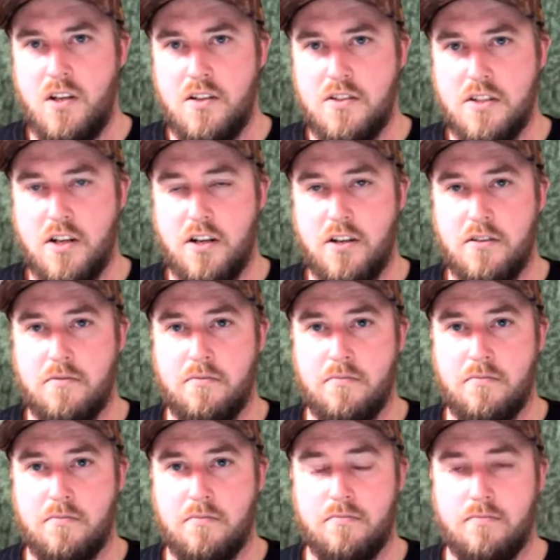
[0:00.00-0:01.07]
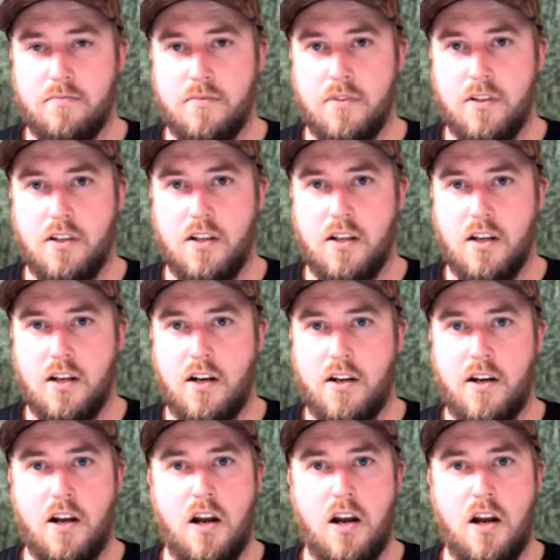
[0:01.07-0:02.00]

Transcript: So I